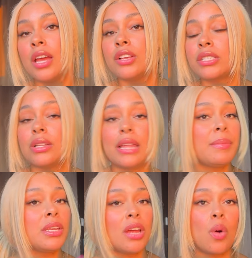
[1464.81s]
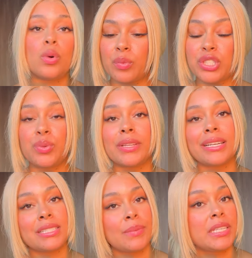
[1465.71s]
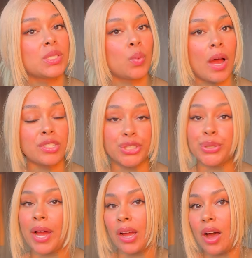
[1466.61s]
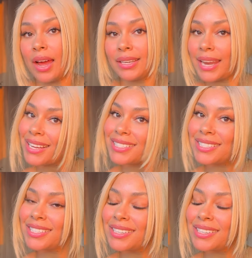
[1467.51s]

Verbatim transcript: So let me know what, what you would like to see me swatch or try on next.